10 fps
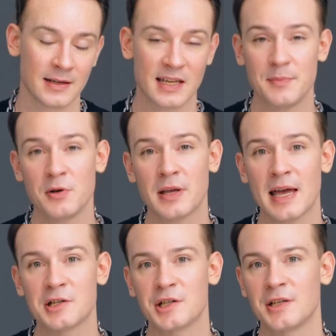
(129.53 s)

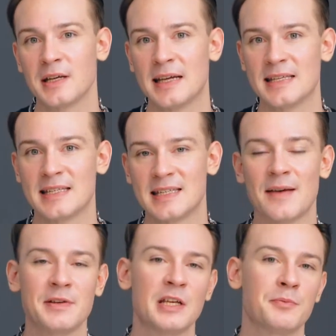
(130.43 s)
Communication is
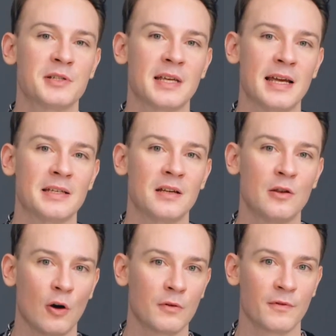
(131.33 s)
70%
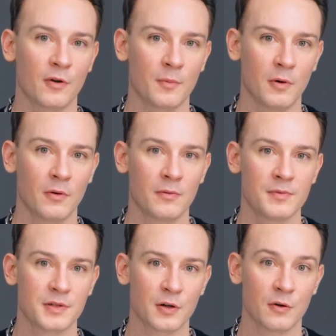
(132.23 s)
nonverbal,
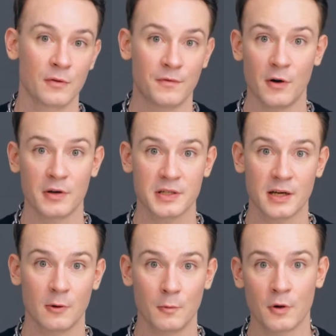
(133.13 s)
so focusing
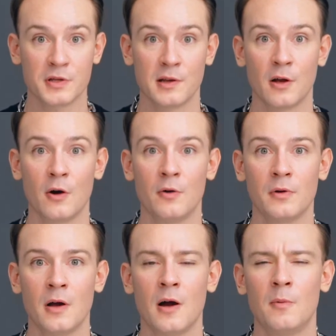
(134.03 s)
on words alone
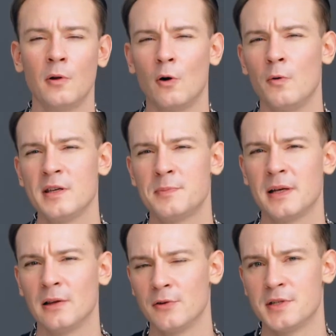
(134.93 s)
will always be
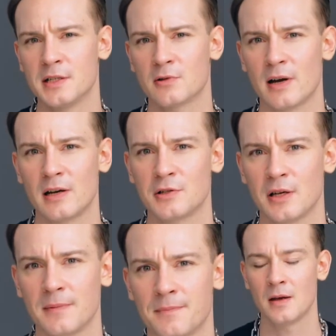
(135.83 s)
a losing
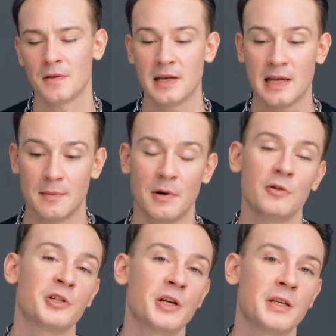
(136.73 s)
strategy. The
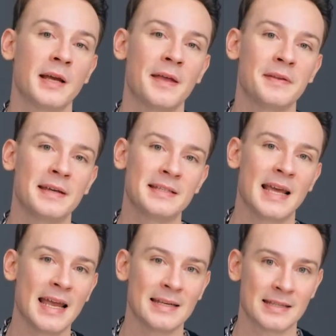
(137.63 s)
emotion and the
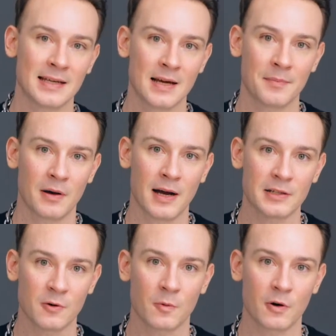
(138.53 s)
intent behind
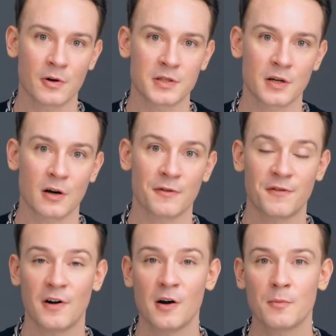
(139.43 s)
your words are
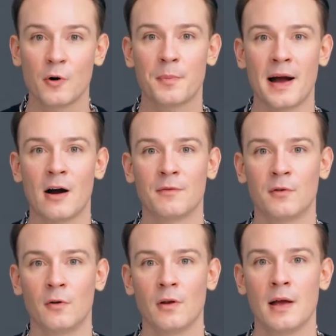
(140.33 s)
far more
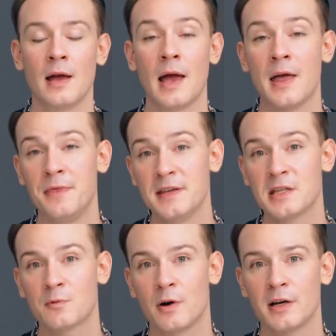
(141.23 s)
powerful, and this
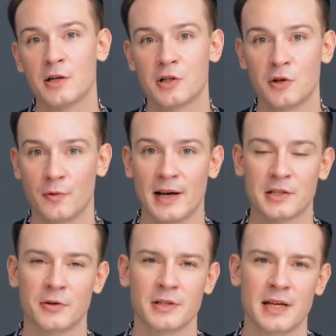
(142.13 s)
is where you should
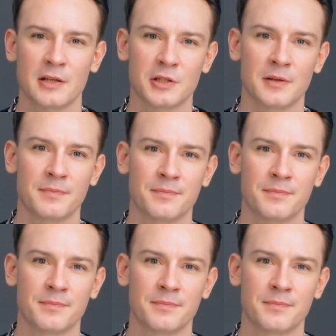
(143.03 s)
direct your attention.